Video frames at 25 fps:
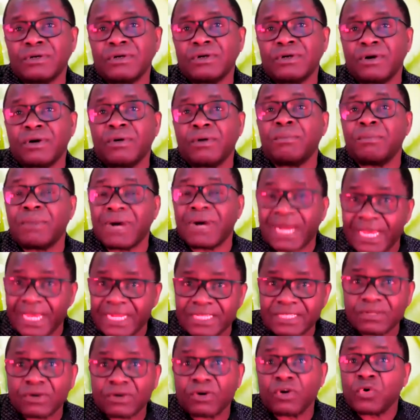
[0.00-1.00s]
uh,
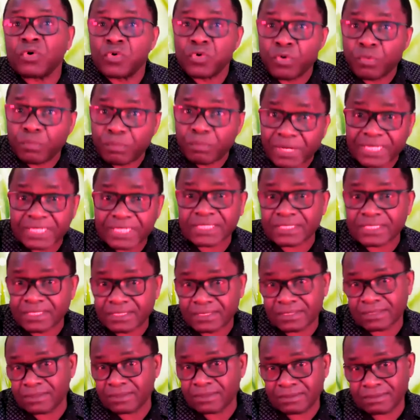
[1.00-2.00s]
man or woman
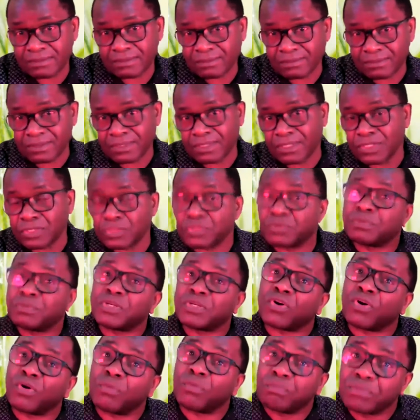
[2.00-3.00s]
be
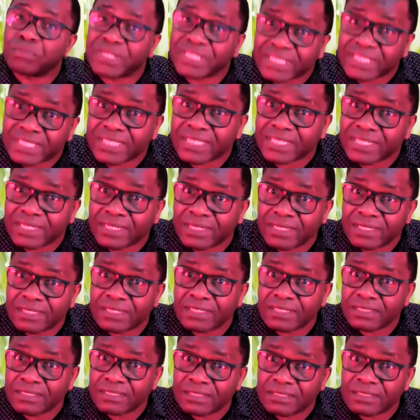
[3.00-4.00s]
complete.
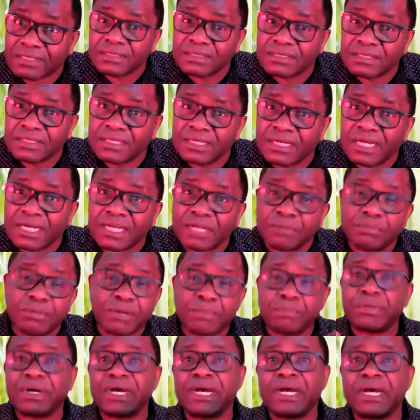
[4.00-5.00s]

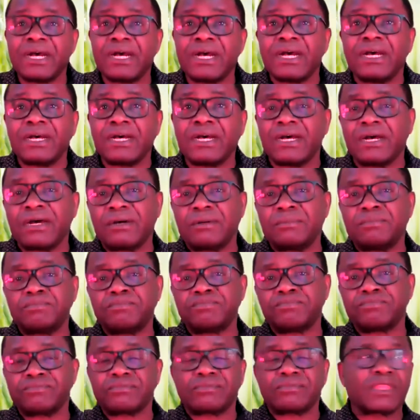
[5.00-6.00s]
Remember, uh,
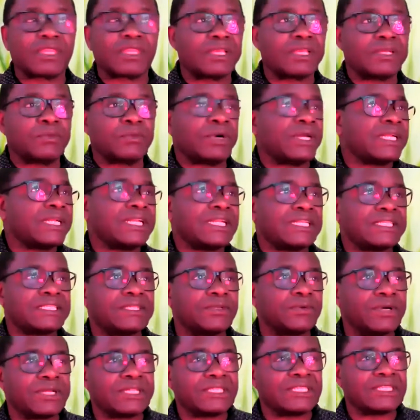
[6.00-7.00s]
one,
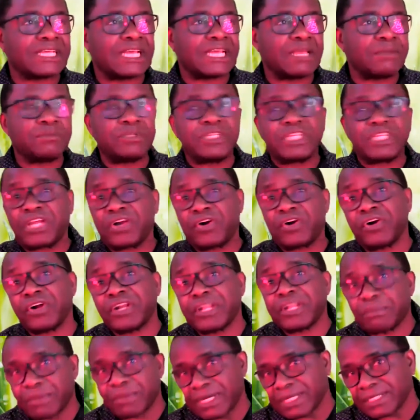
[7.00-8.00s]
one time
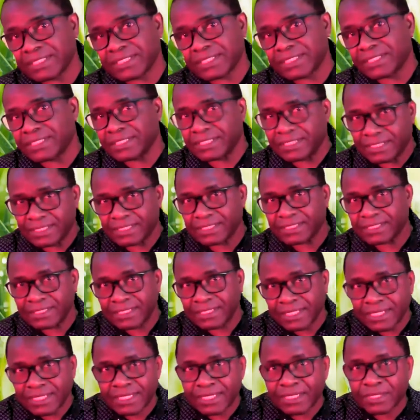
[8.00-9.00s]
Nicodemus
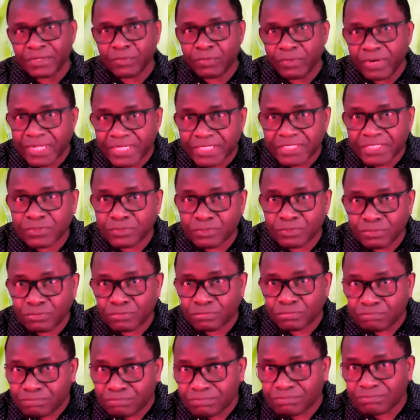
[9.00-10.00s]
went
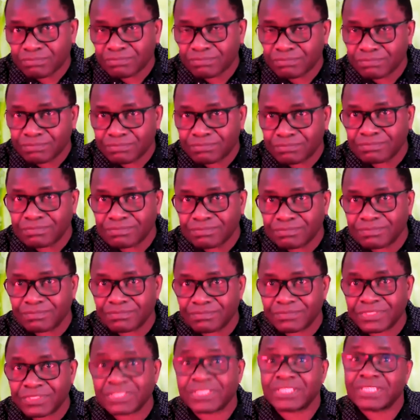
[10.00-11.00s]
to
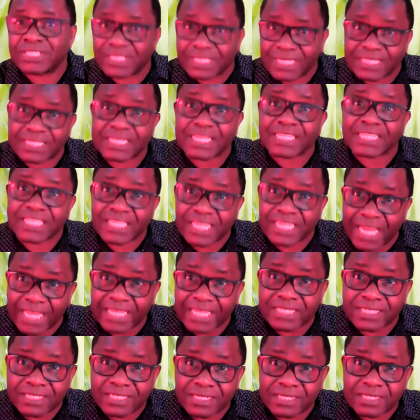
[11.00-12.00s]
Jesus at
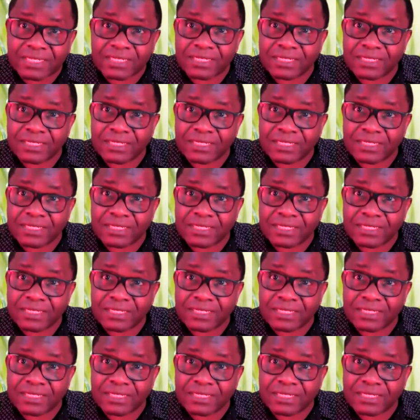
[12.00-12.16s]
night,